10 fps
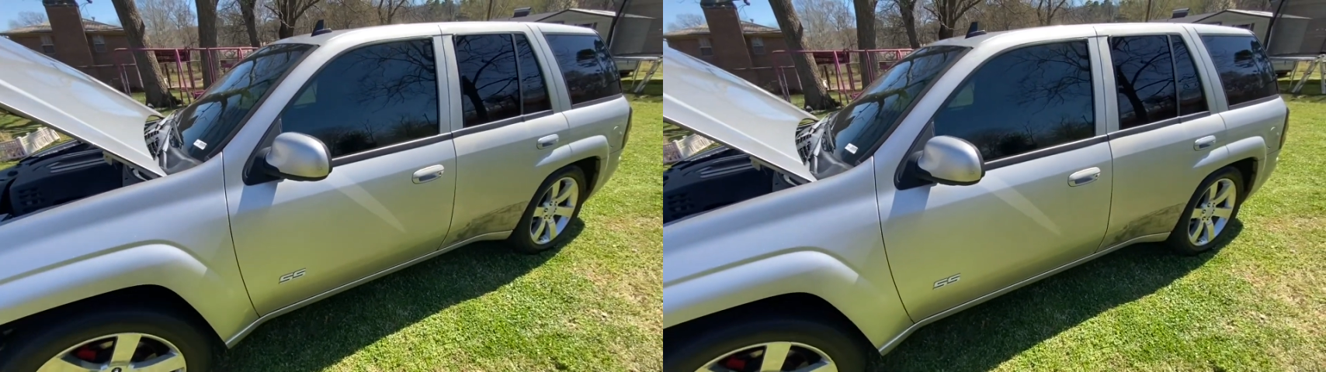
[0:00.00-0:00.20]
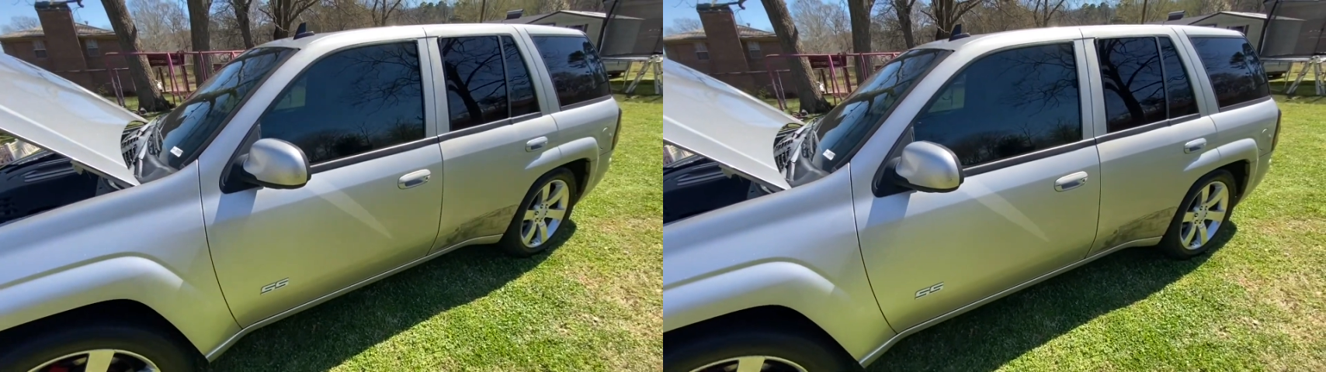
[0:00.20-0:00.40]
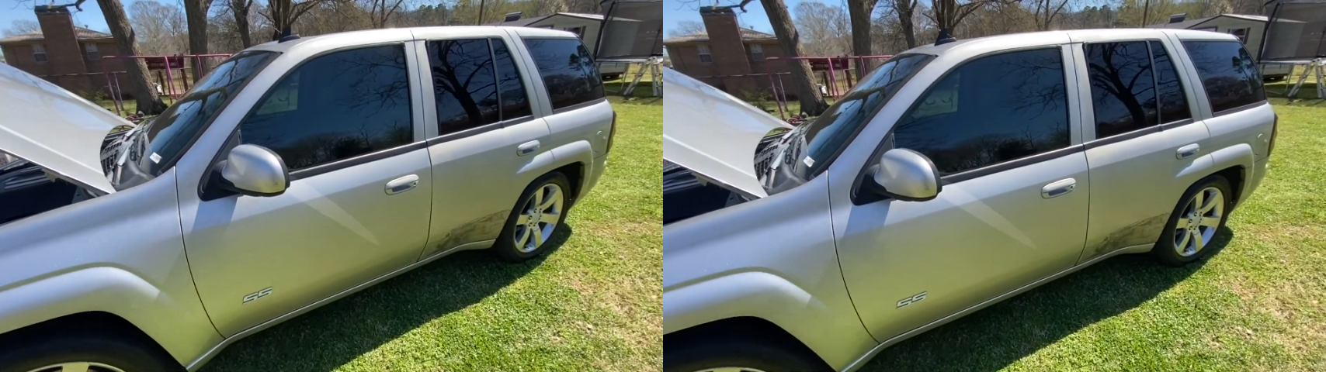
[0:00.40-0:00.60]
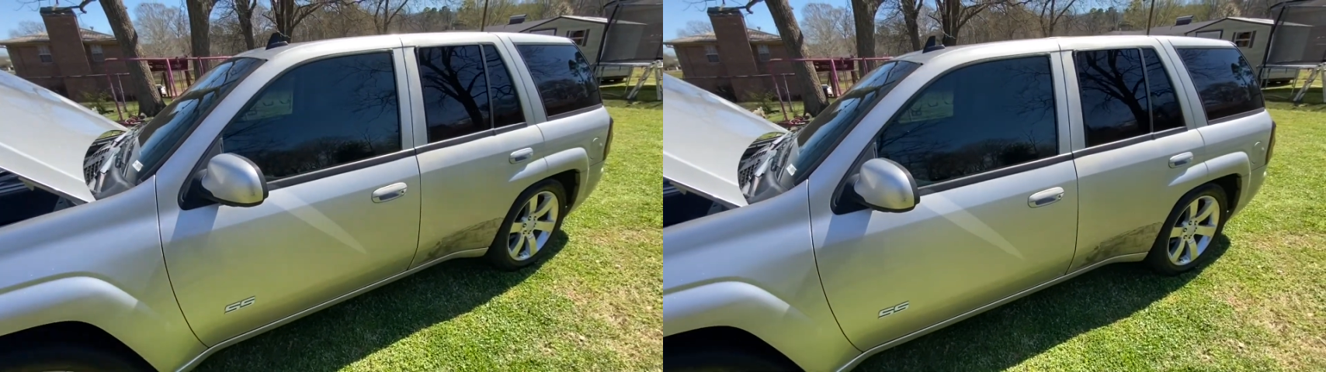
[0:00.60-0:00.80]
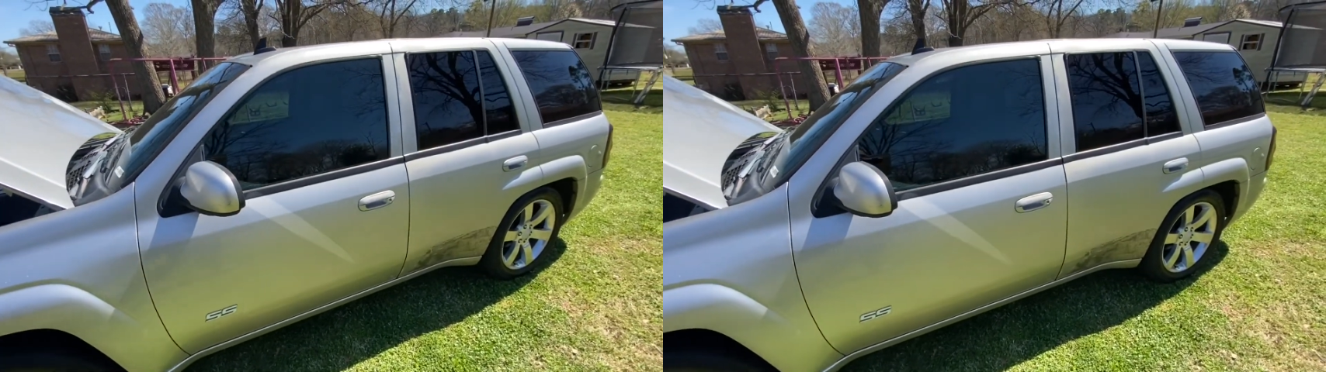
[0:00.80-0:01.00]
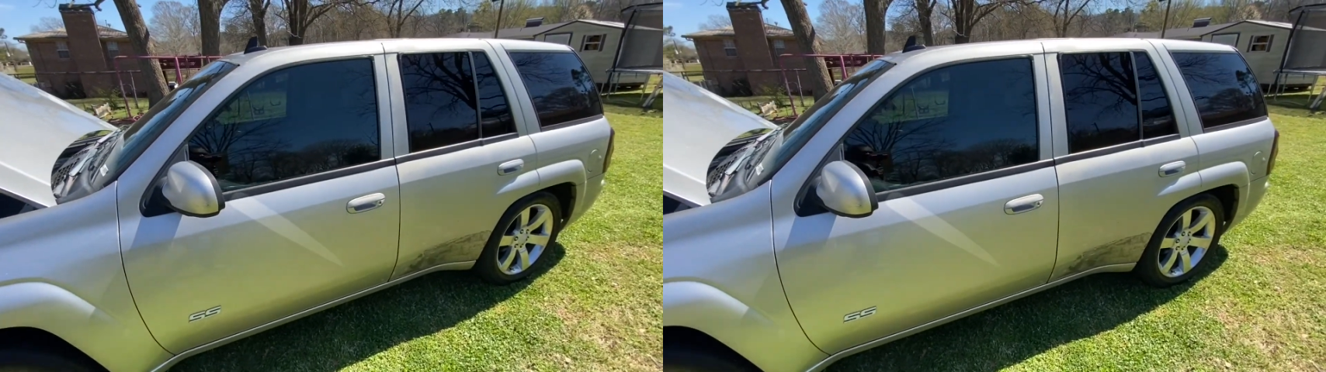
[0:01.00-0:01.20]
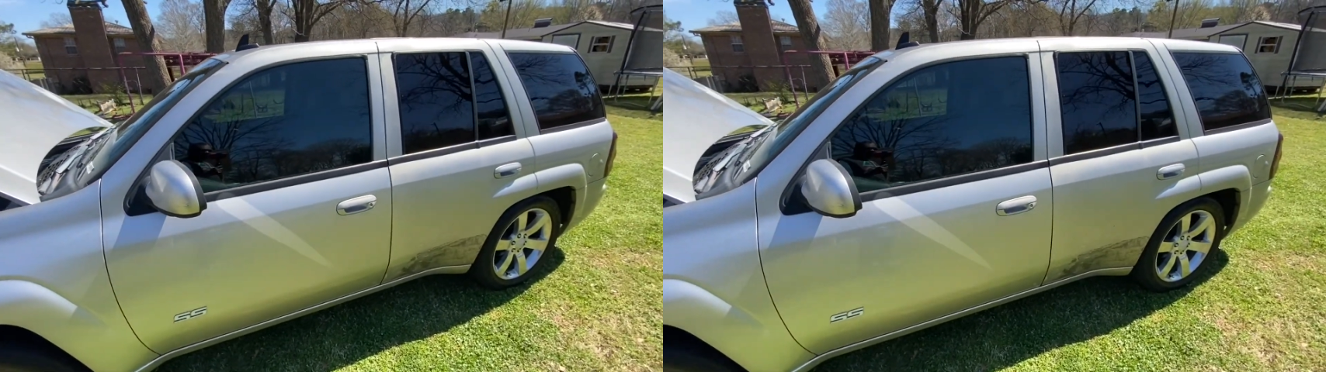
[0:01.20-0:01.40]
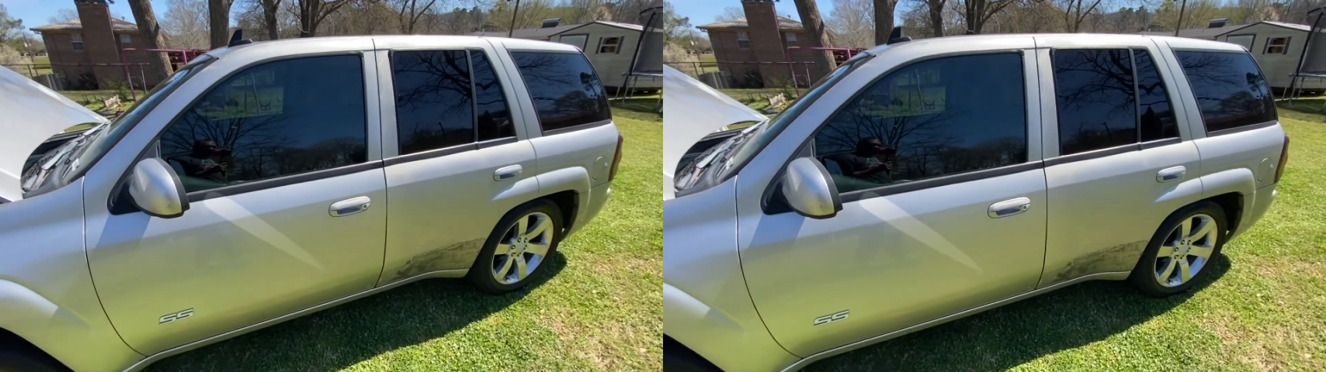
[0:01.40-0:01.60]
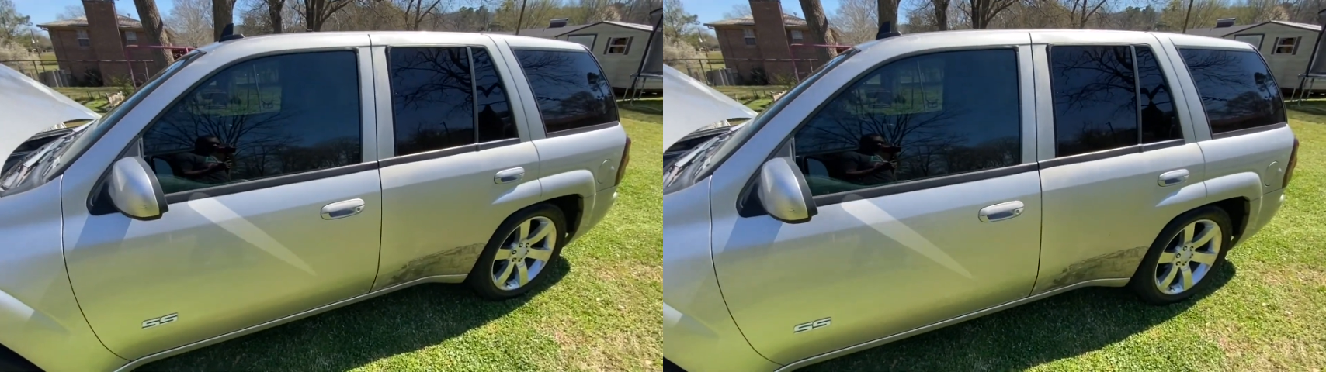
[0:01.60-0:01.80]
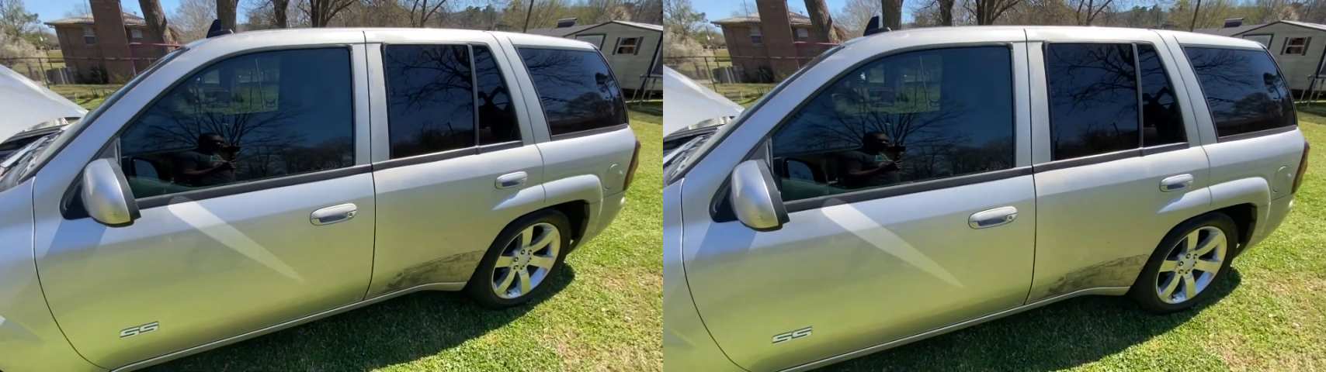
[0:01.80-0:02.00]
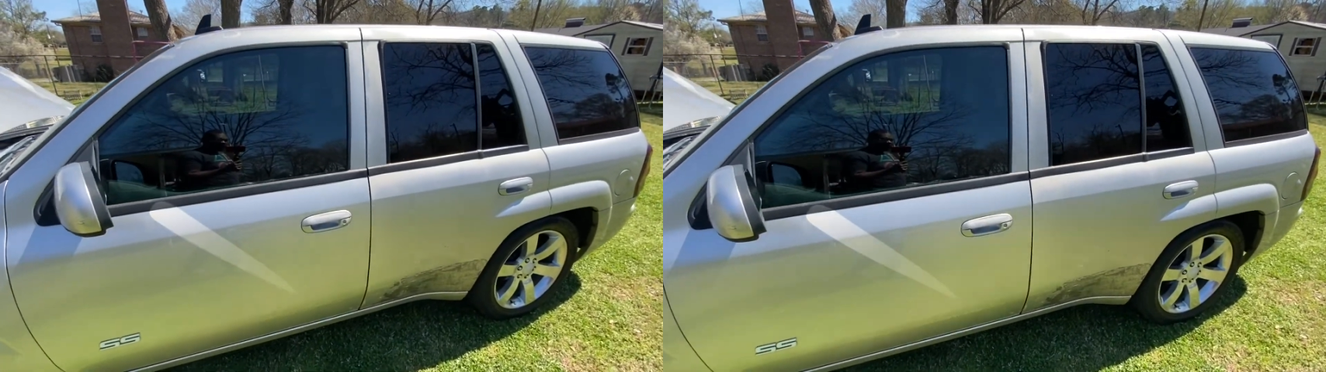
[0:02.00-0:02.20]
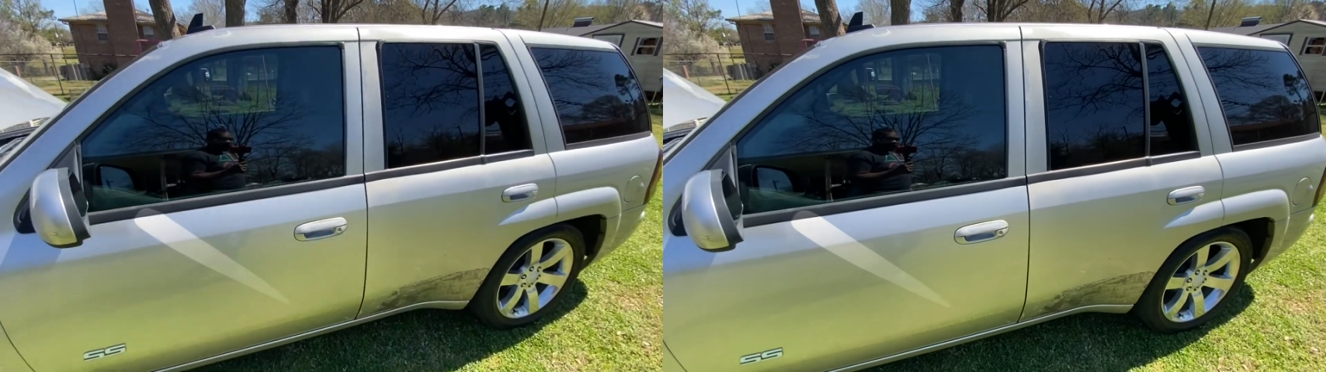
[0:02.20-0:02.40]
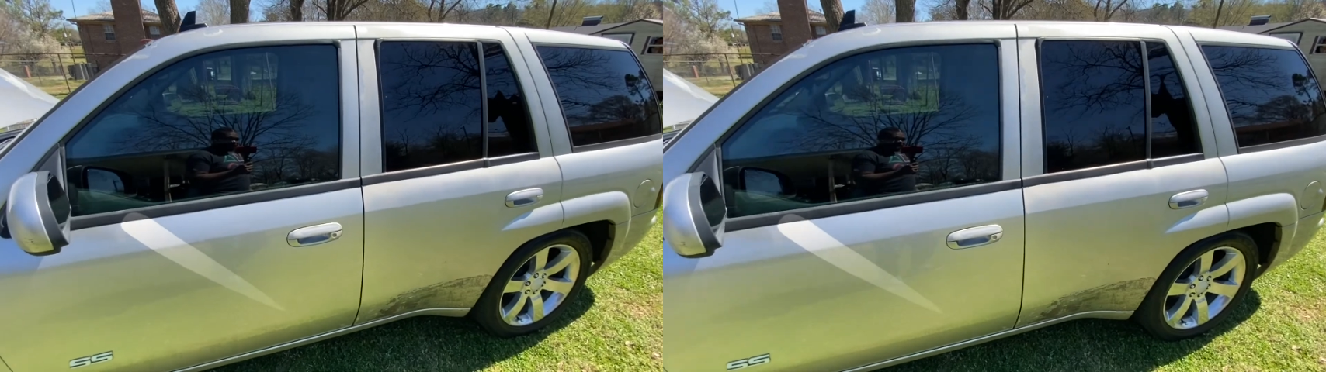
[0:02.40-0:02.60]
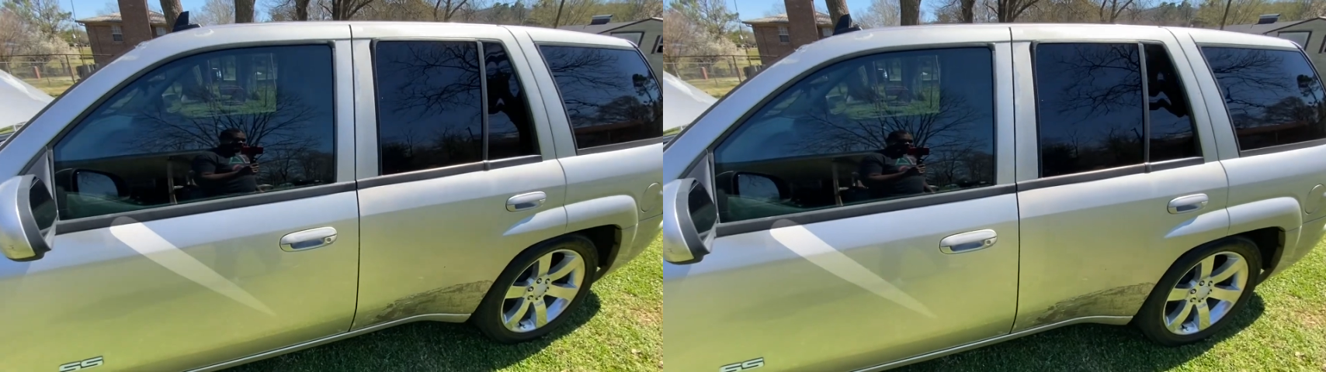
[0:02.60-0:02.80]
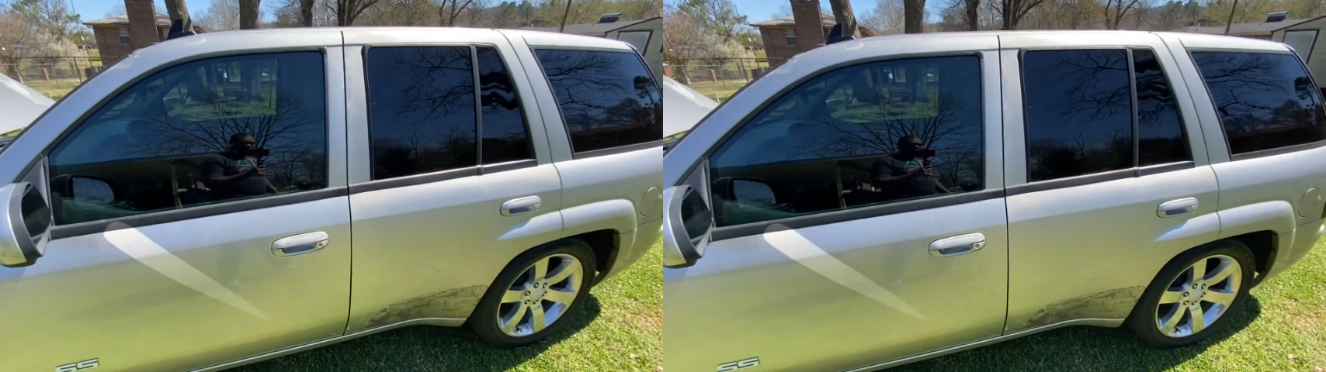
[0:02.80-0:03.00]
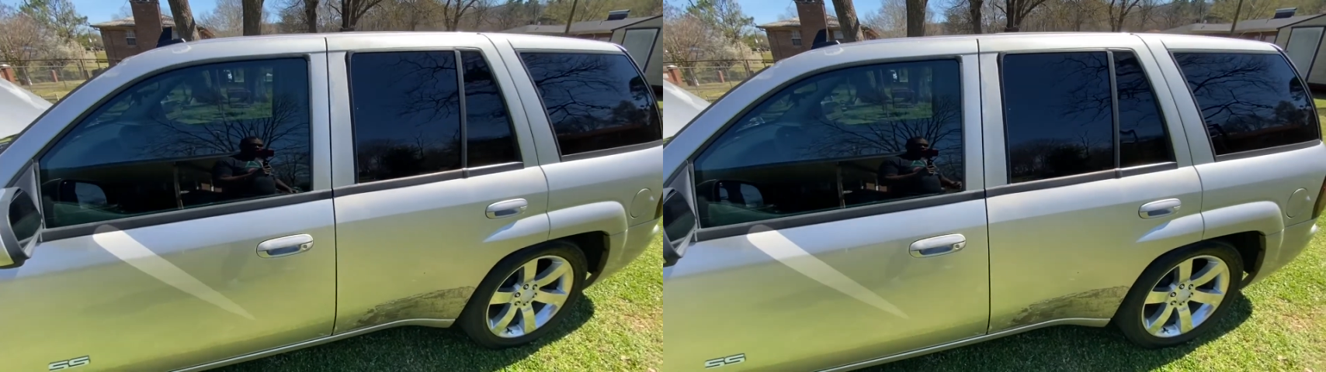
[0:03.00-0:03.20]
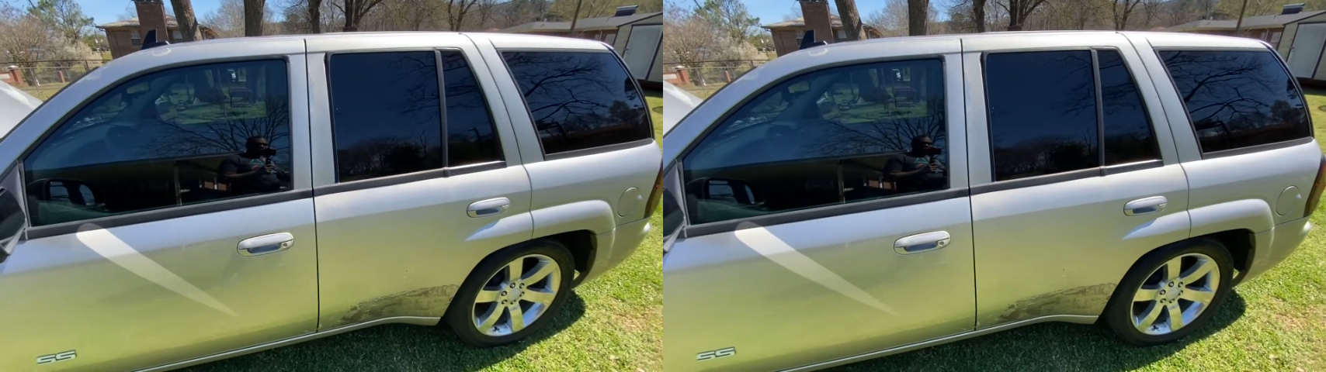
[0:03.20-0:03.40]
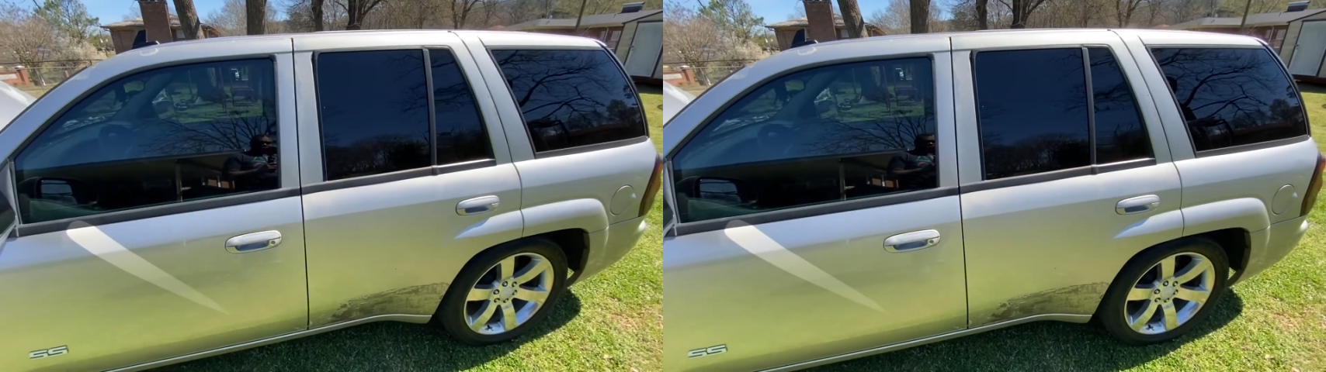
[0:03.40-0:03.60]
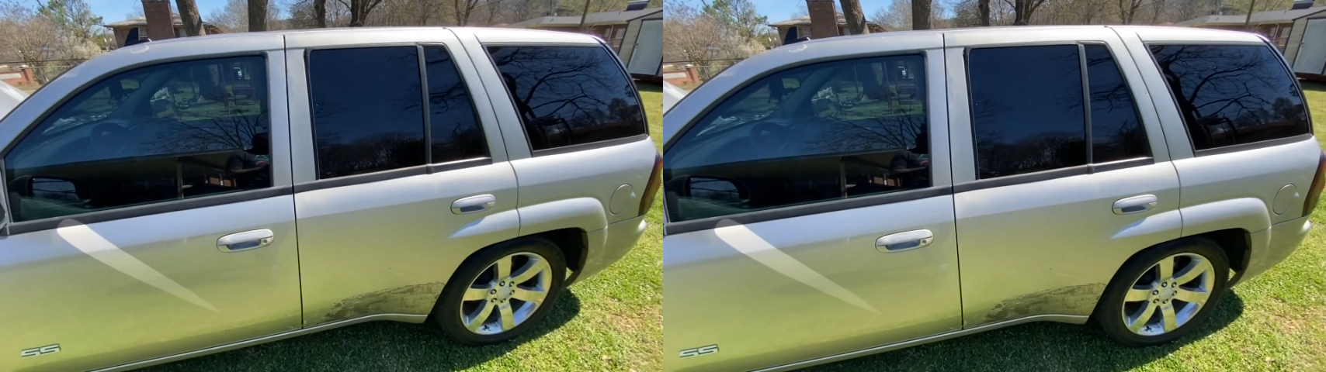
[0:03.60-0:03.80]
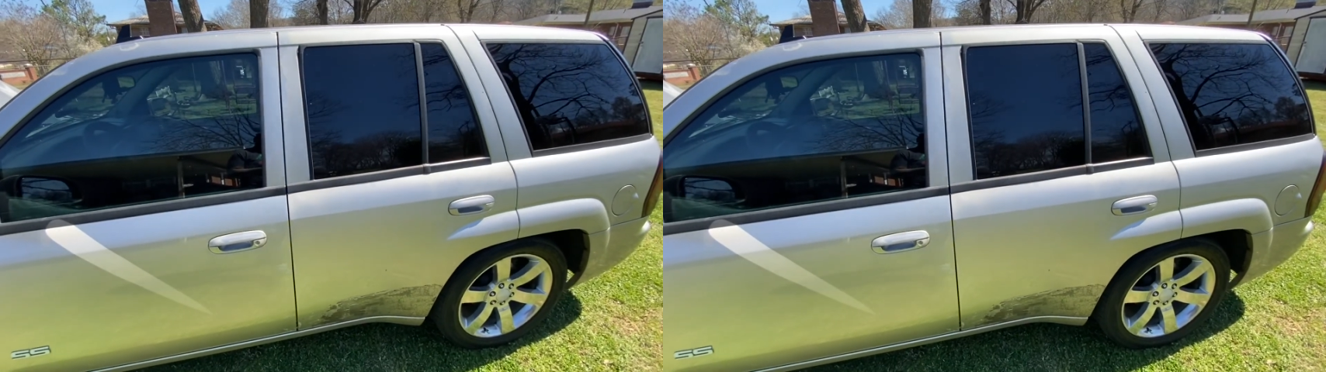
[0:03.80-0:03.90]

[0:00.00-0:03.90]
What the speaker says: Nobody's mouth can be seen.